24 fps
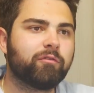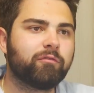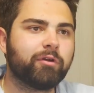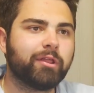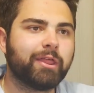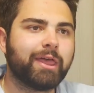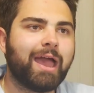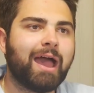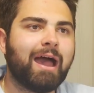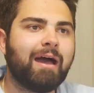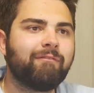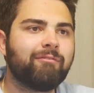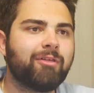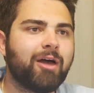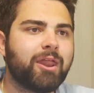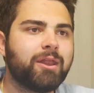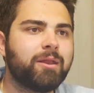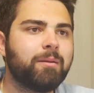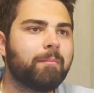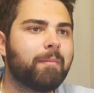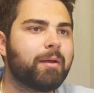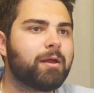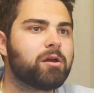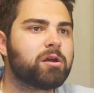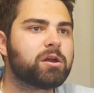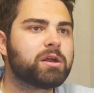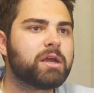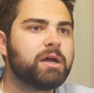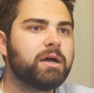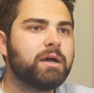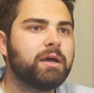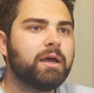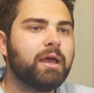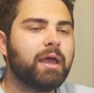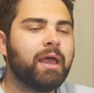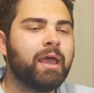really have that in
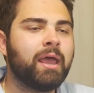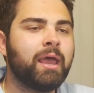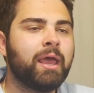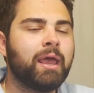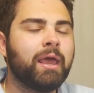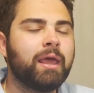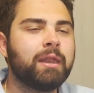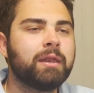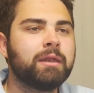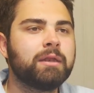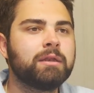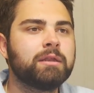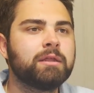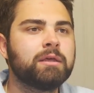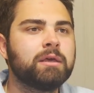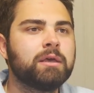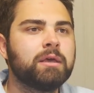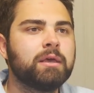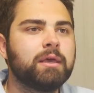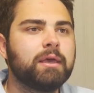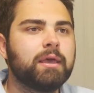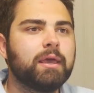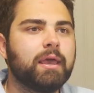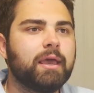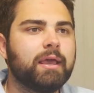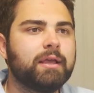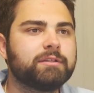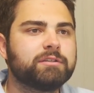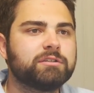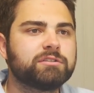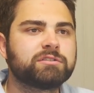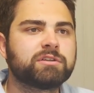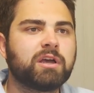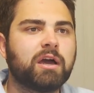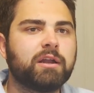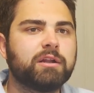America, and it
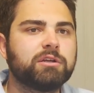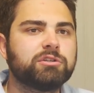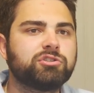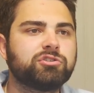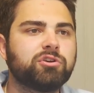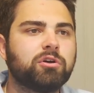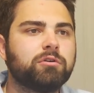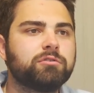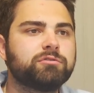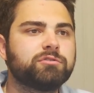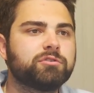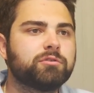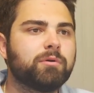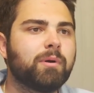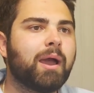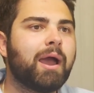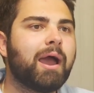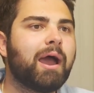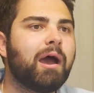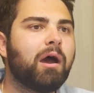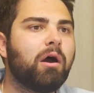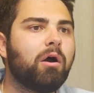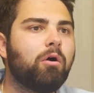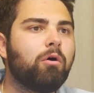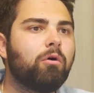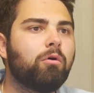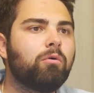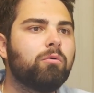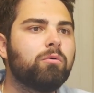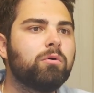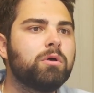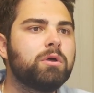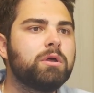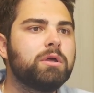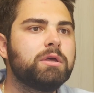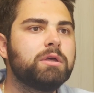just kind of shows you how
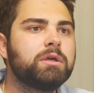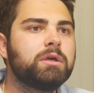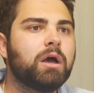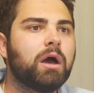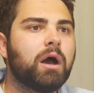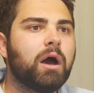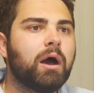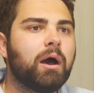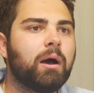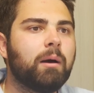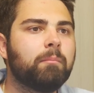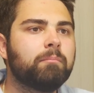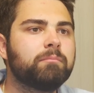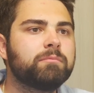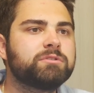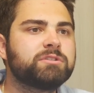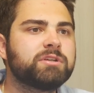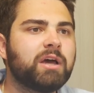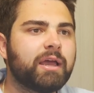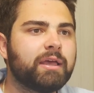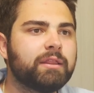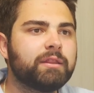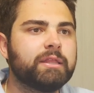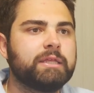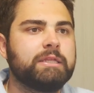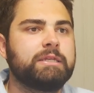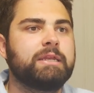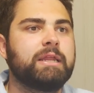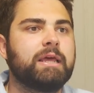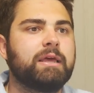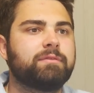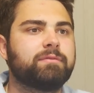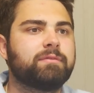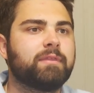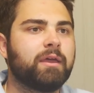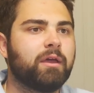tightly
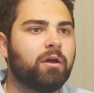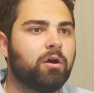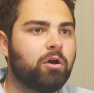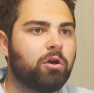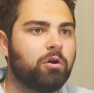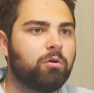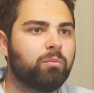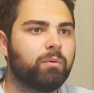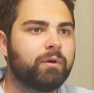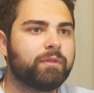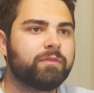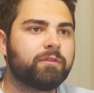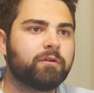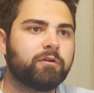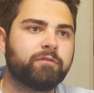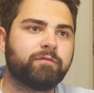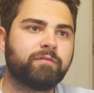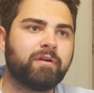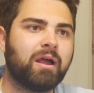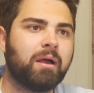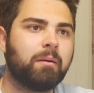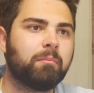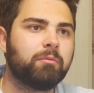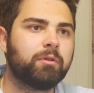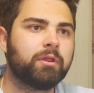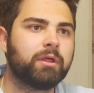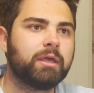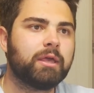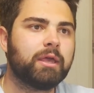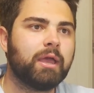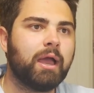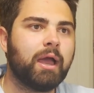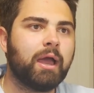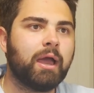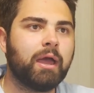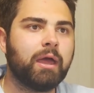knit they are with their family
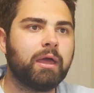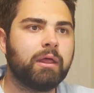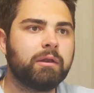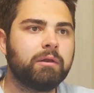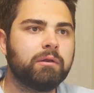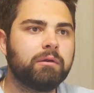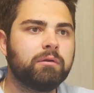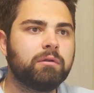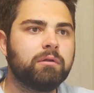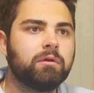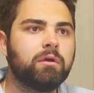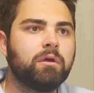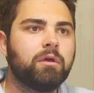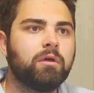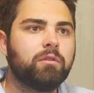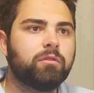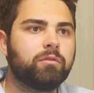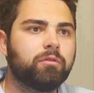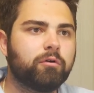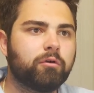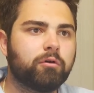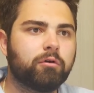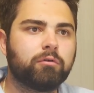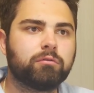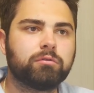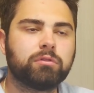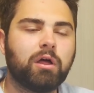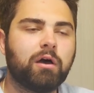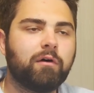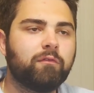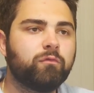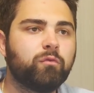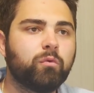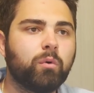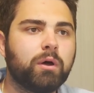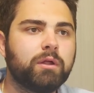and their
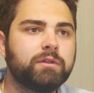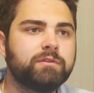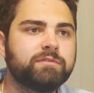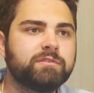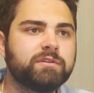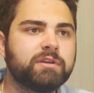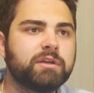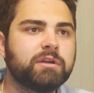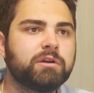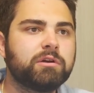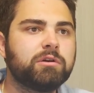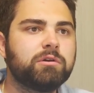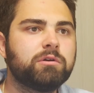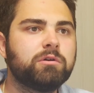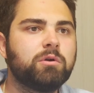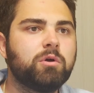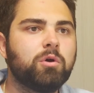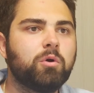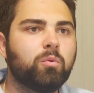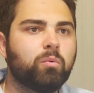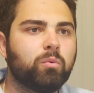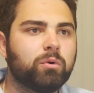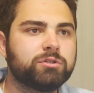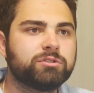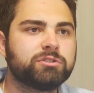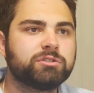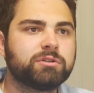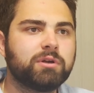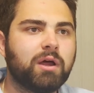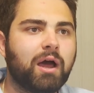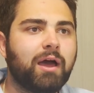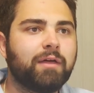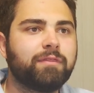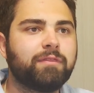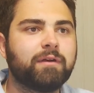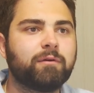loved ones here, which
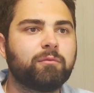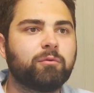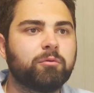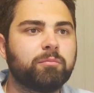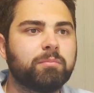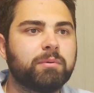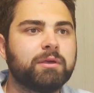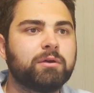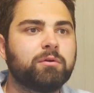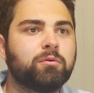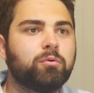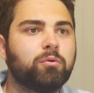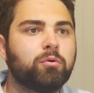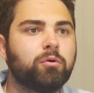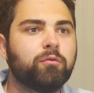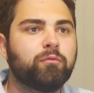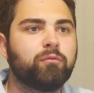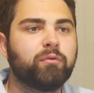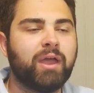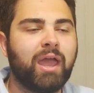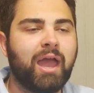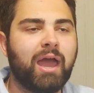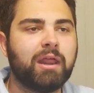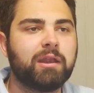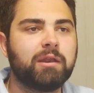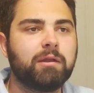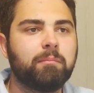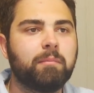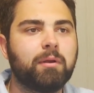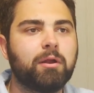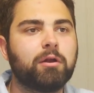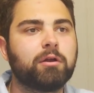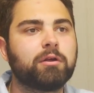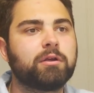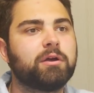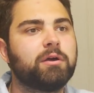I think would be cool if we had in
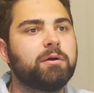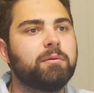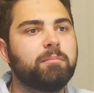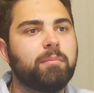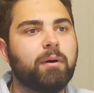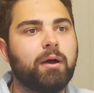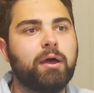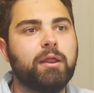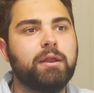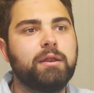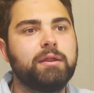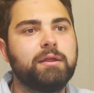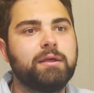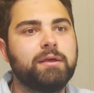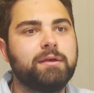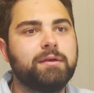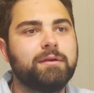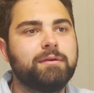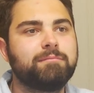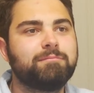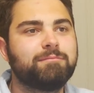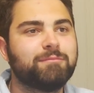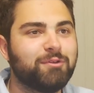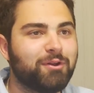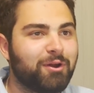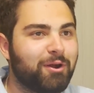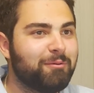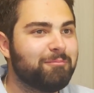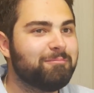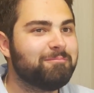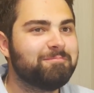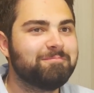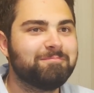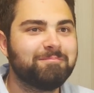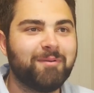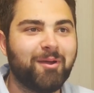America, but
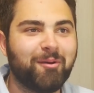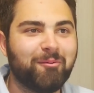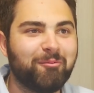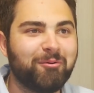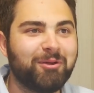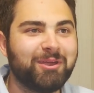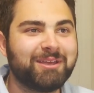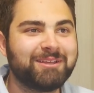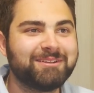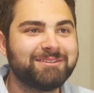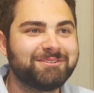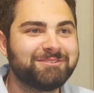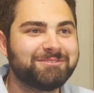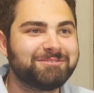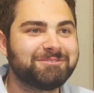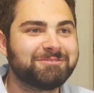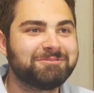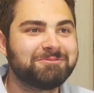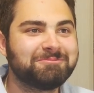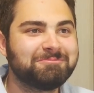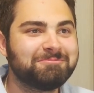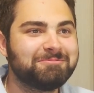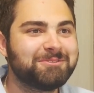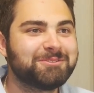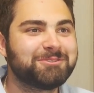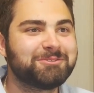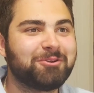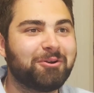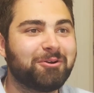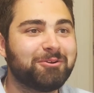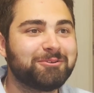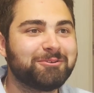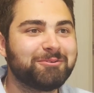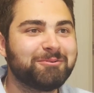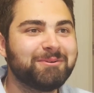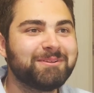maybe we can just
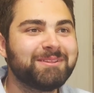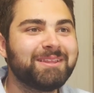start doing